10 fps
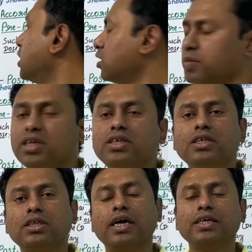it means
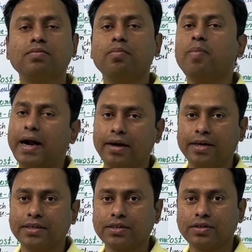that is
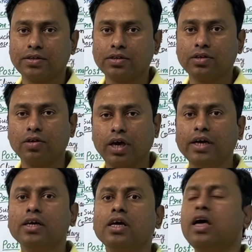madness.
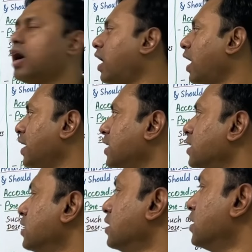Okay, and
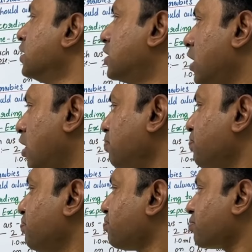
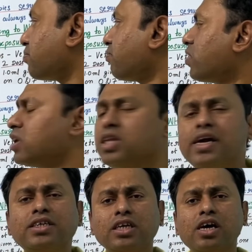serum,
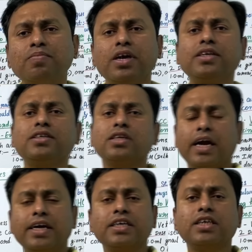that serum is
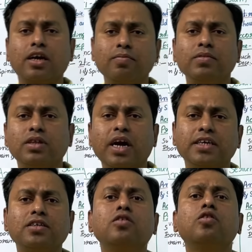anti-serum, that
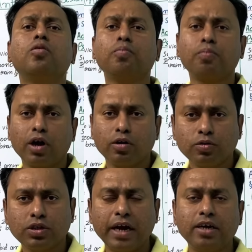is
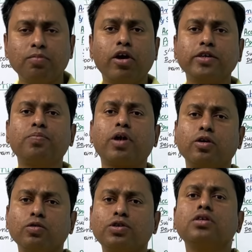produced, antibodies
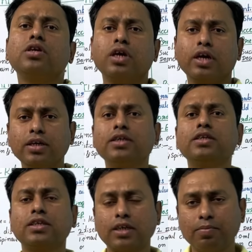produced in
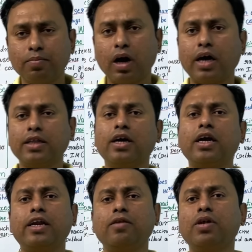some
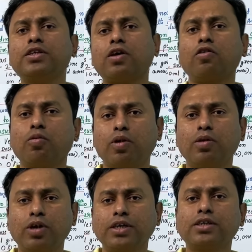other animals or
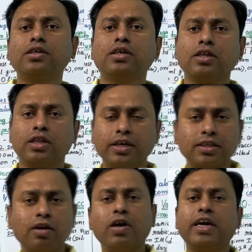human beings, that is
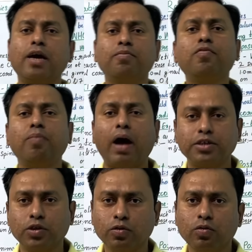the one type of
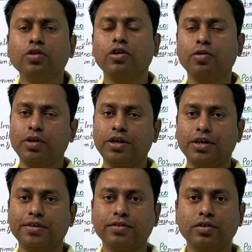passive
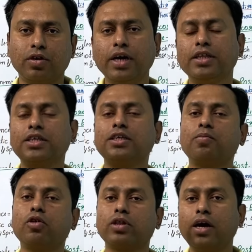immunity. Okay, this is
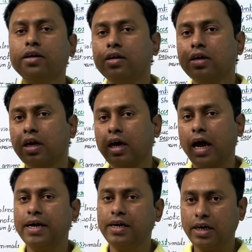about the
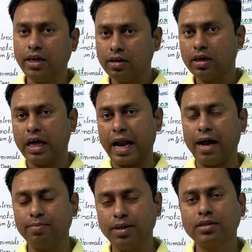
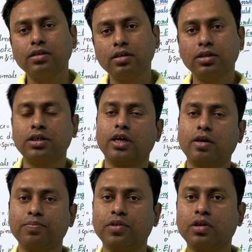anti-rabies
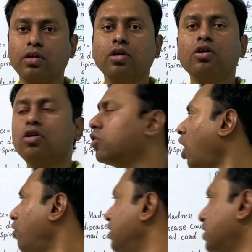serum. Now we will